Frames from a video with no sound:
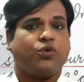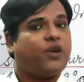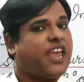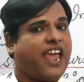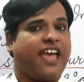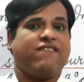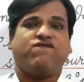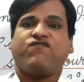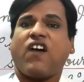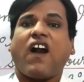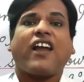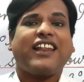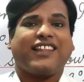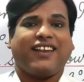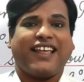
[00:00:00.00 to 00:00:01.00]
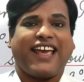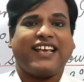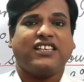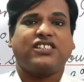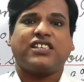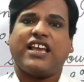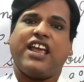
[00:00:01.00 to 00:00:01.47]
you can find the
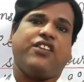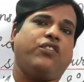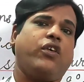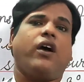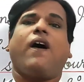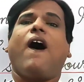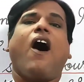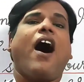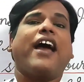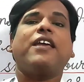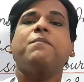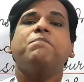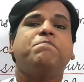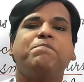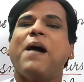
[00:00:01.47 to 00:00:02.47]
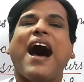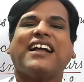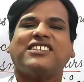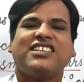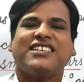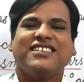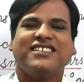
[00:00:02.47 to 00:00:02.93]
links in the I
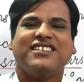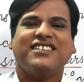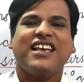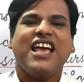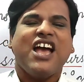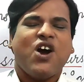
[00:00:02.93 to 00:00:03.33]
button.